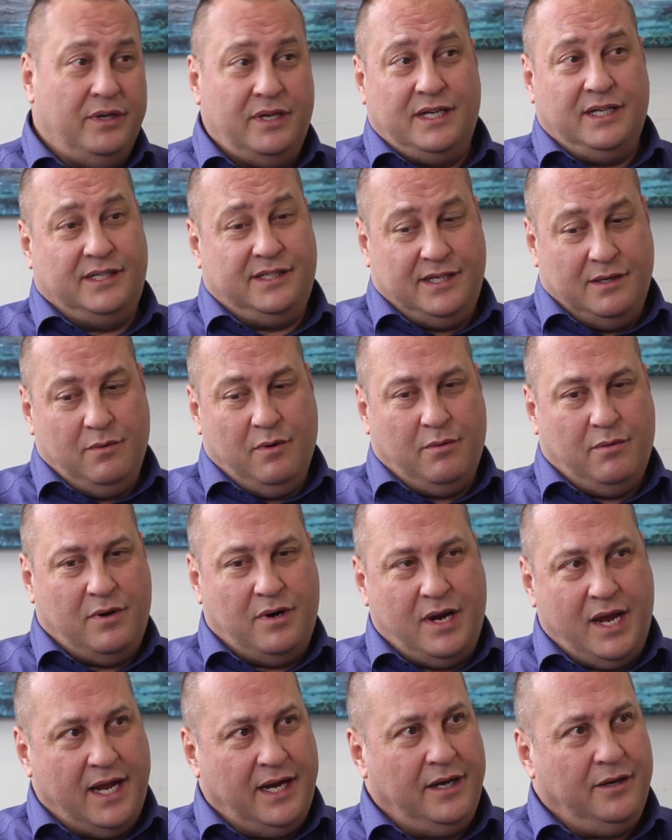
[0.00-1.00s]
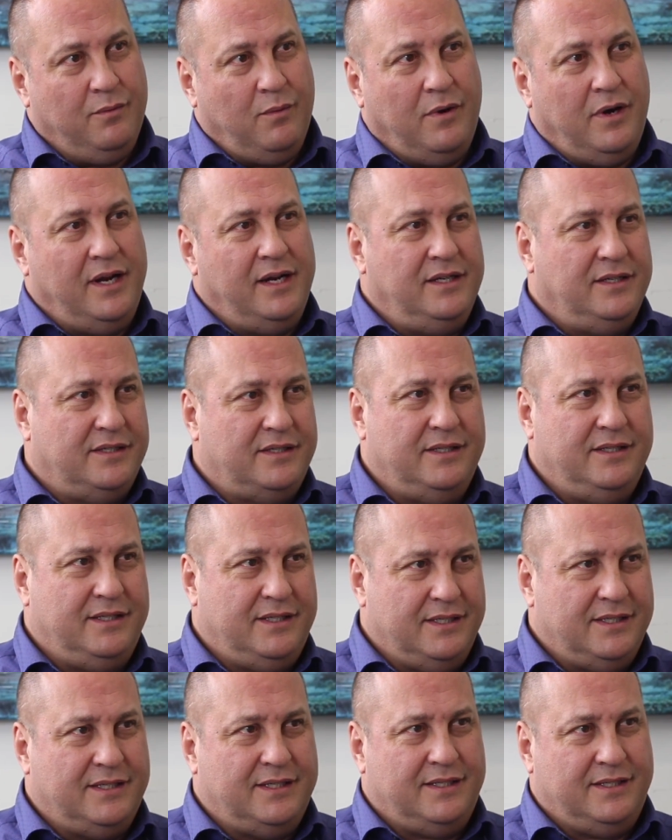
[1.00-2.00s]
You can see where we're headed wise.
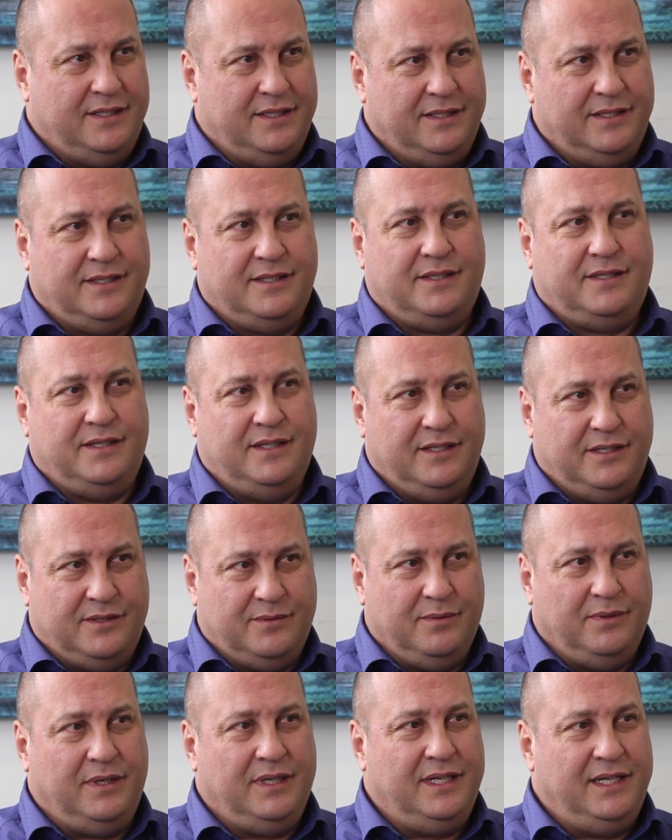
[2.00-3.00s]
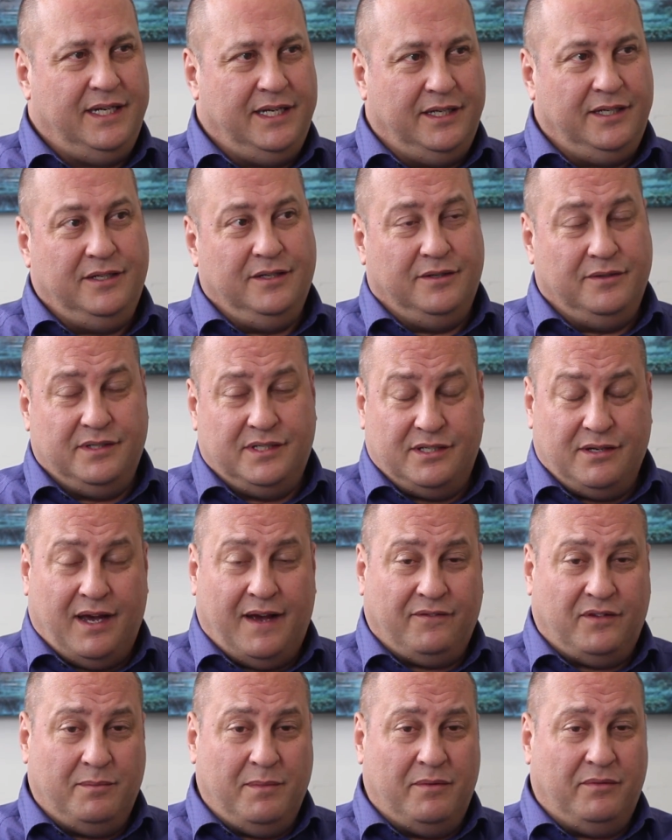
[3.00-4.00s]
It's really neat. We still
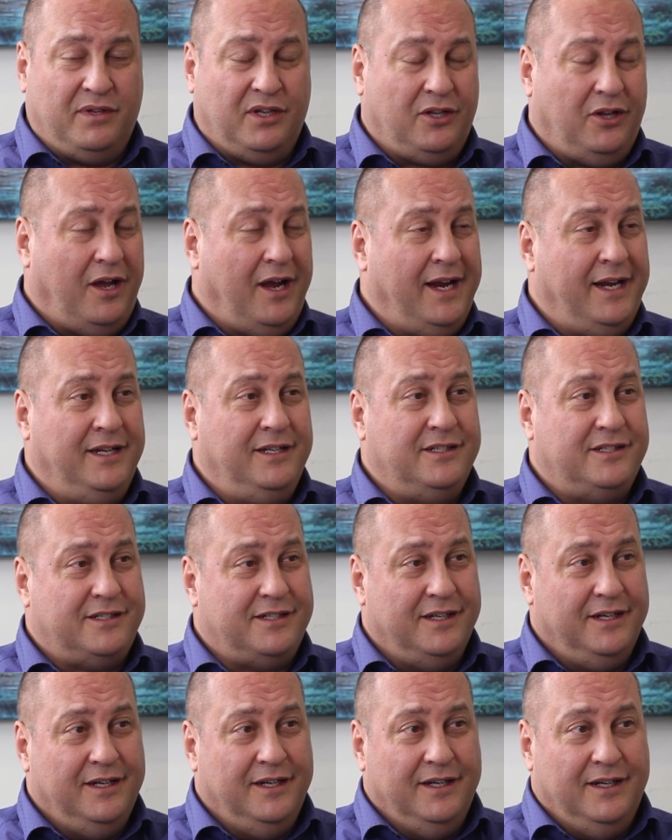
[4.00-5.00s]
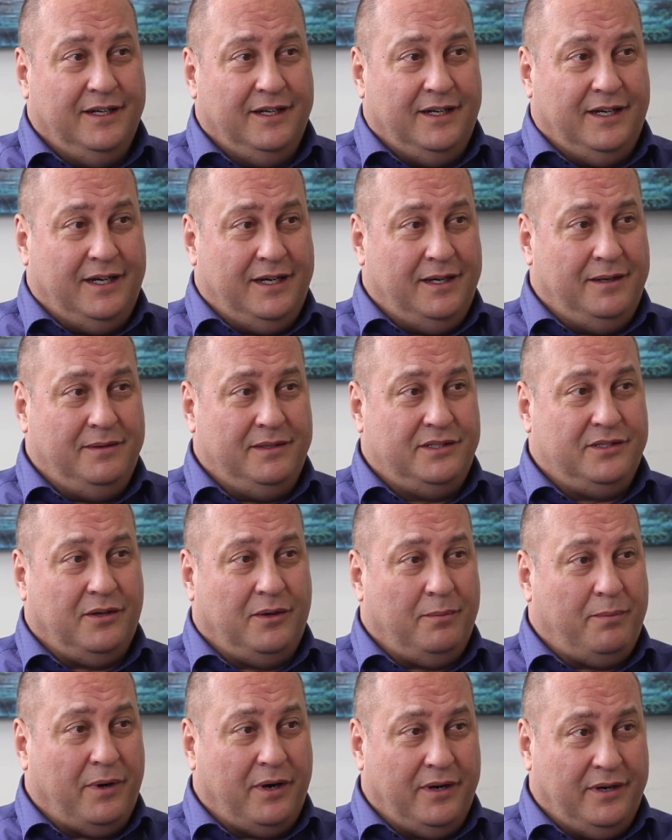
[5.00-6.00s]
have to meet with the clients. It's
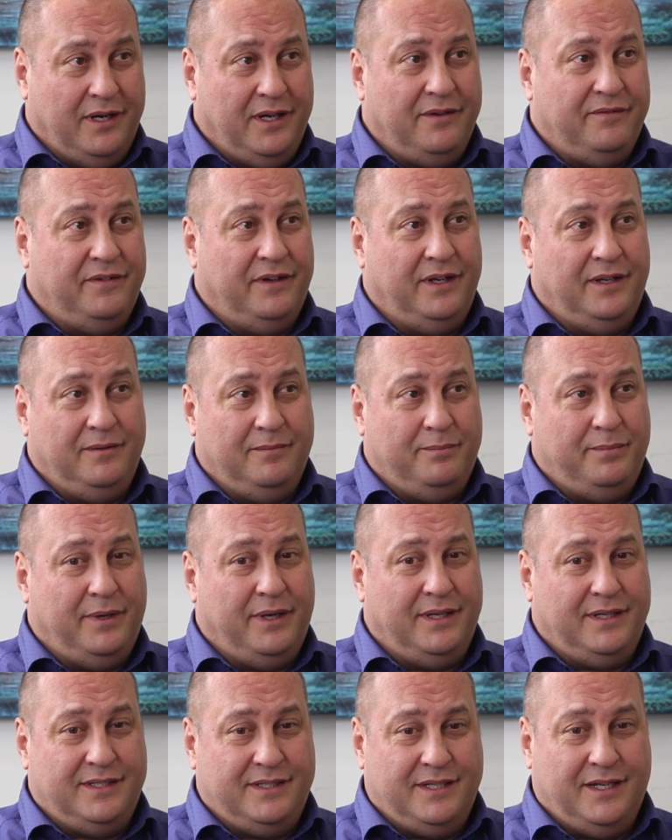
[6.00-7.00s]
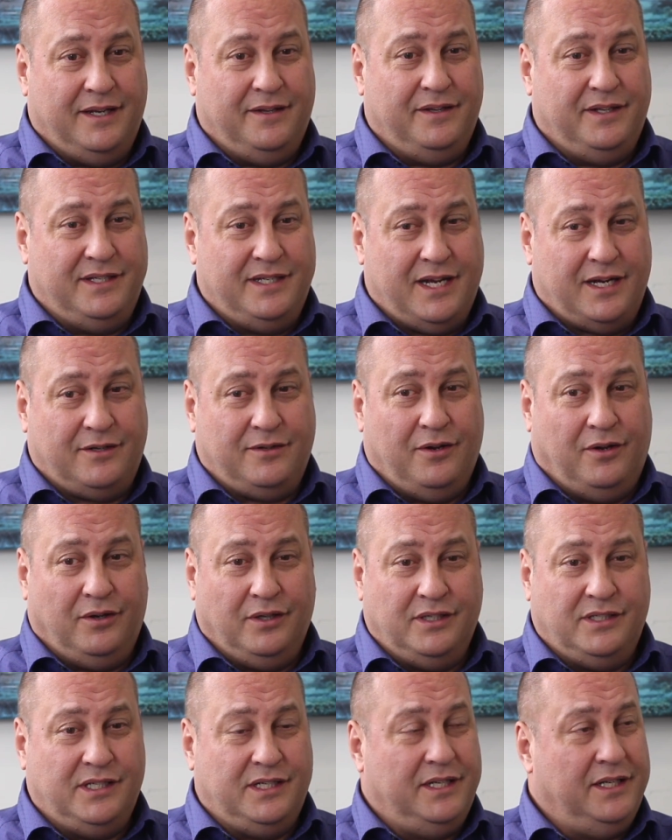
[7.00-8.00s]
all part of it, but the
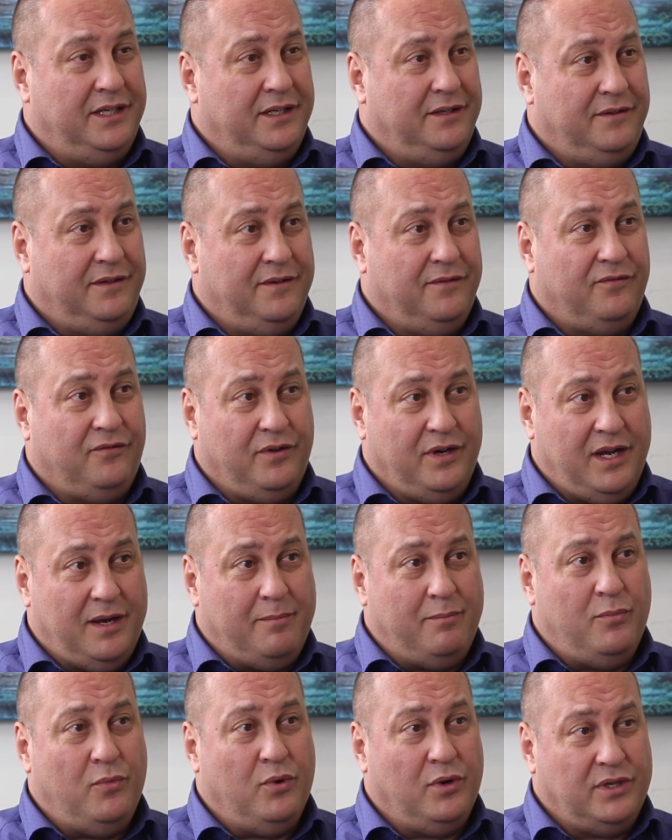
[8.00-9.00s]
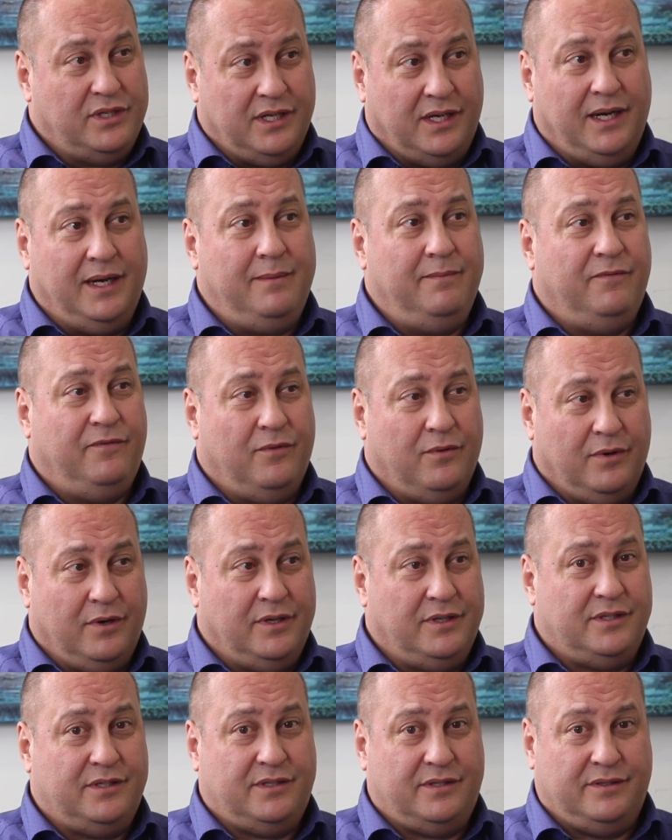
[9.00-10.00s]
technology to free up more time for
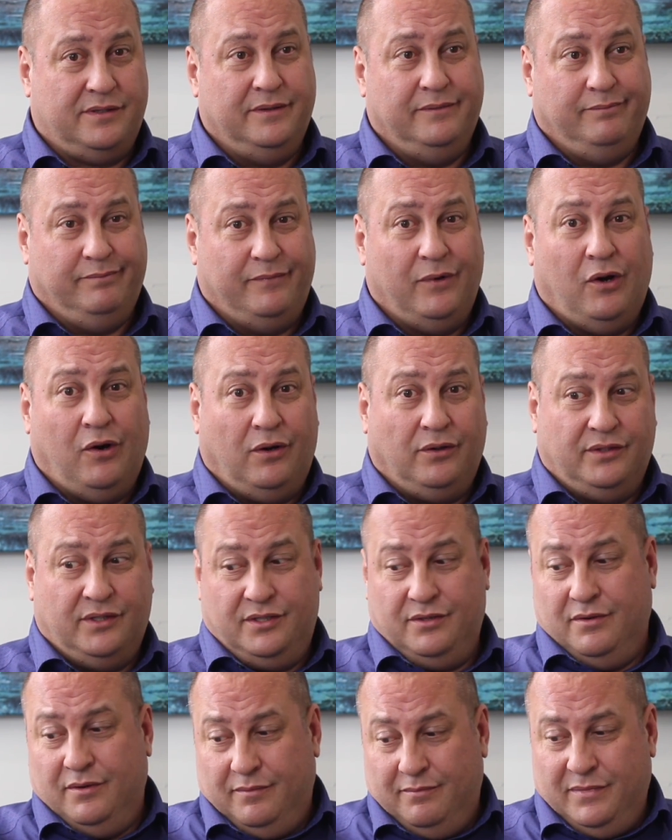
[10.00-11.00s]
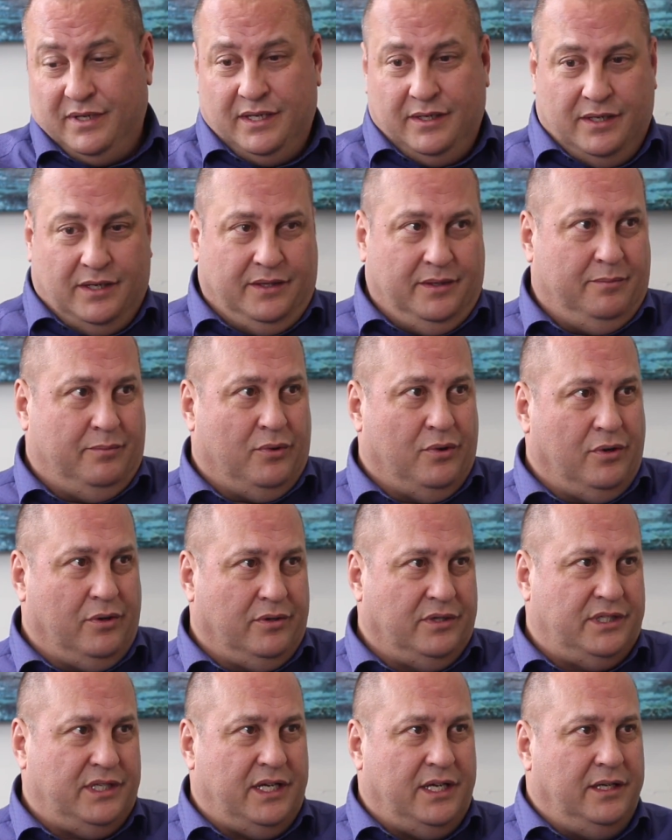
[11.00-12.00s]
us all to do it, me on the
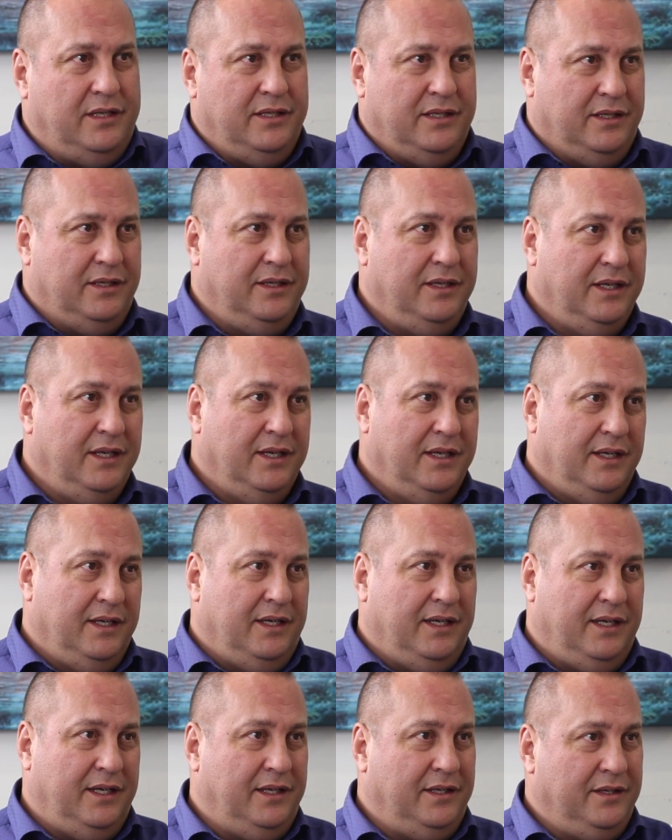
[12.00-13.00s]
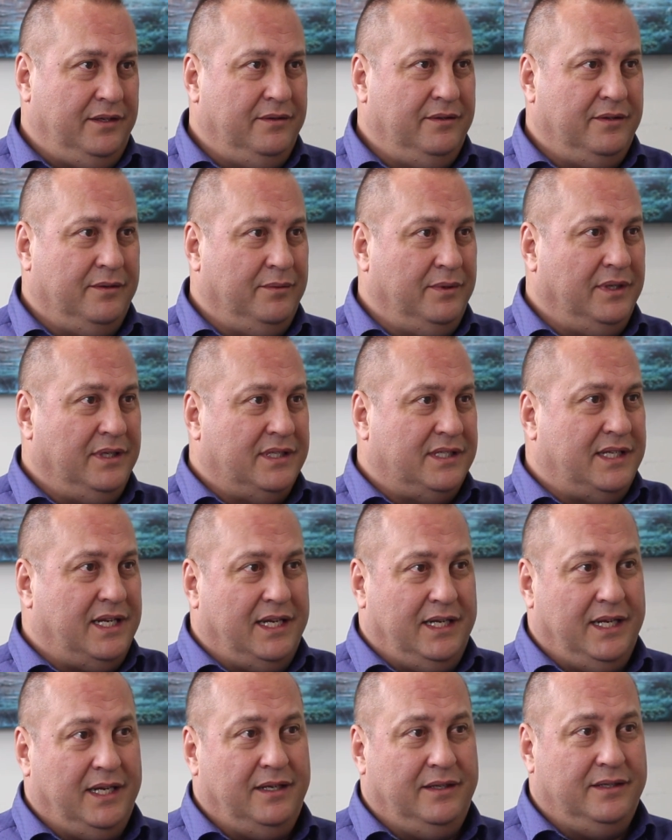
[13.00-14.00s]
brokerage end and you on the real
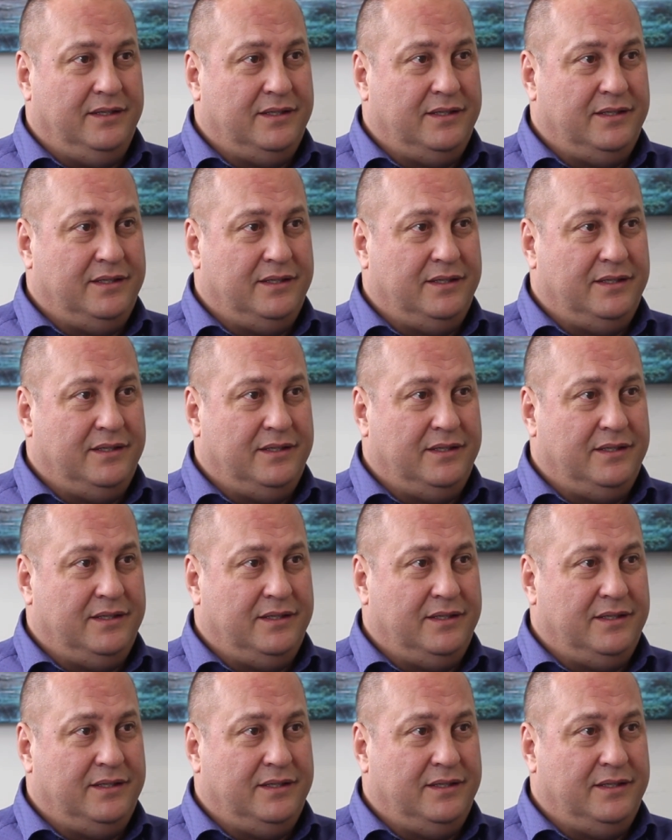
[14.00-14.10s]
estate end.